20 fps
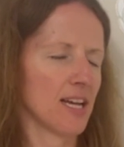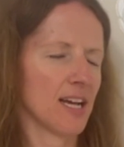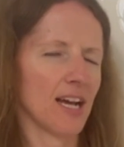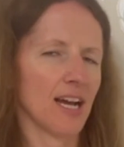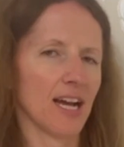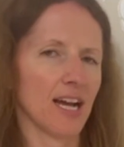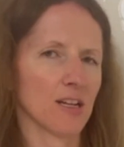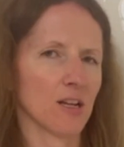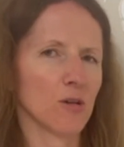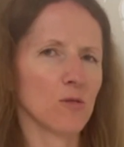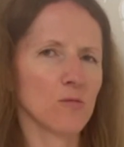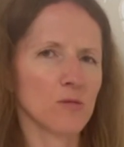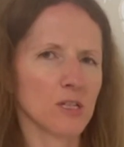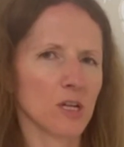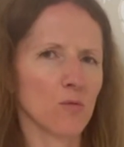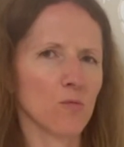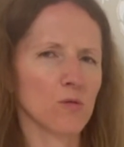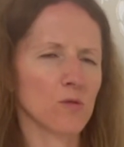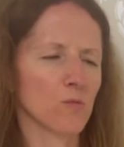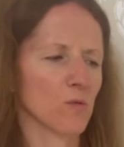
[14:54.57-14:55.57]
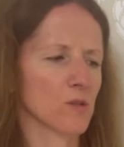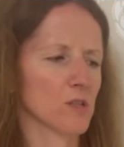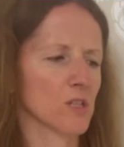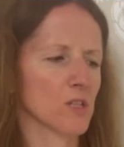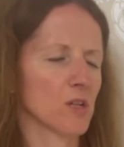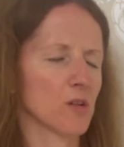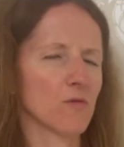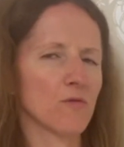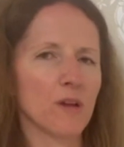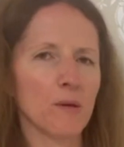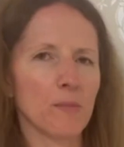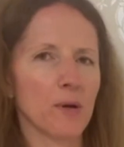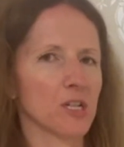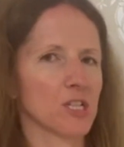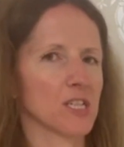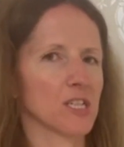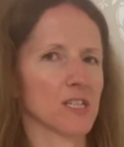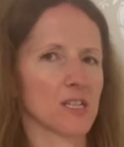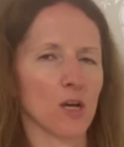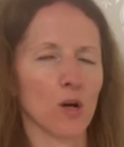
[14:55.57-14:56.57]
And I also wouldn't want to
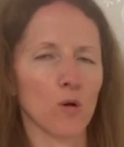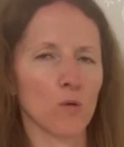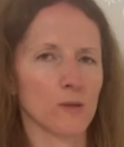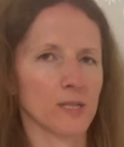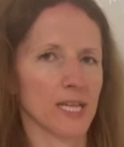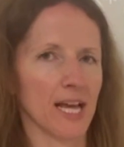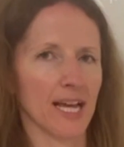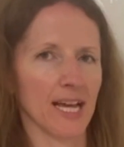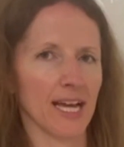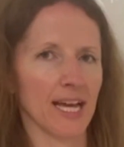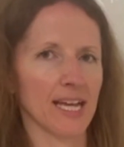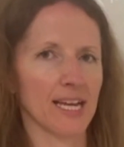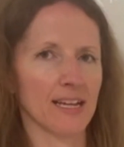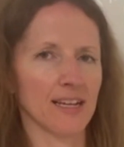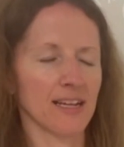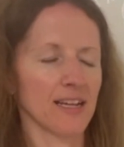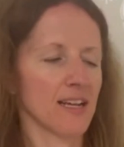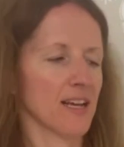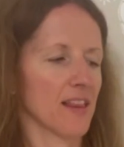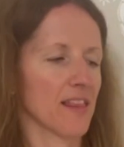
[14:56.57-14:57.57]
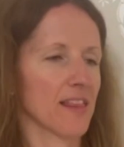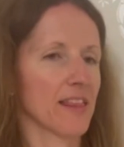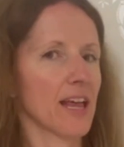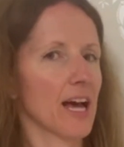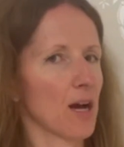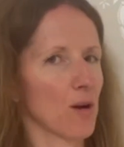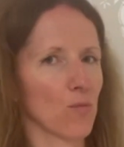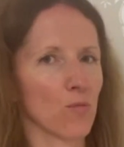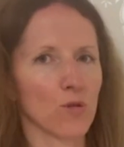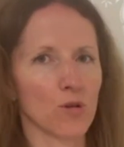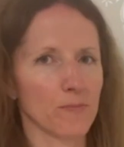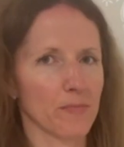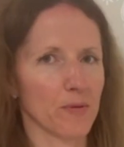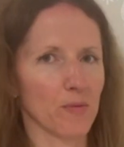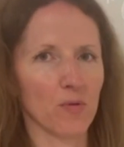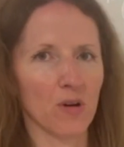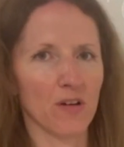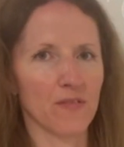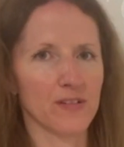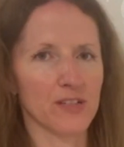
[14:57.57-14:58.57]
repurchase the whole set again. That wouldn't be
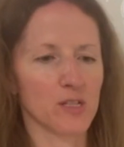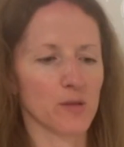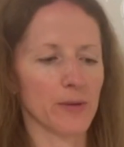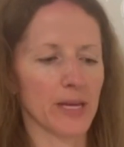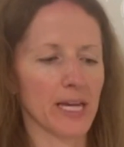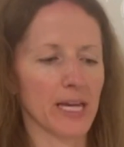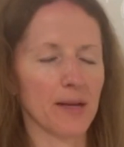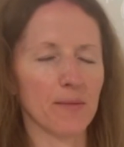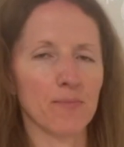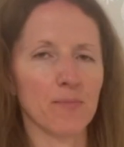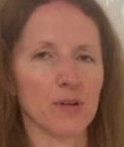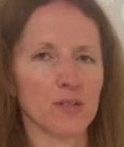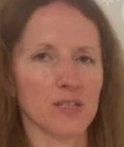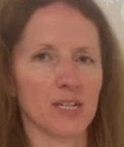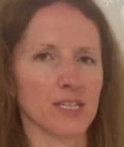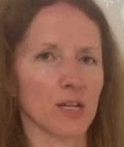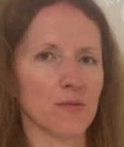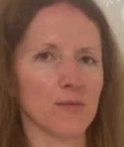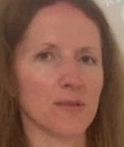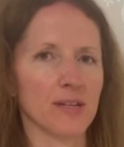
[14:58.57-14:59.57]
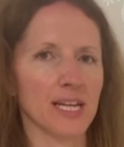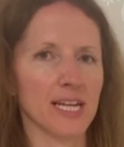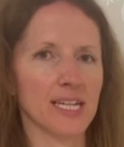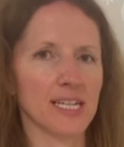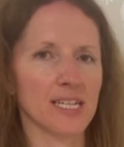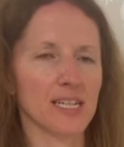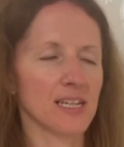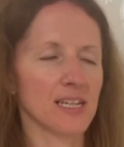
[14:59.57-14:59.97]
worth it to me, because I don't need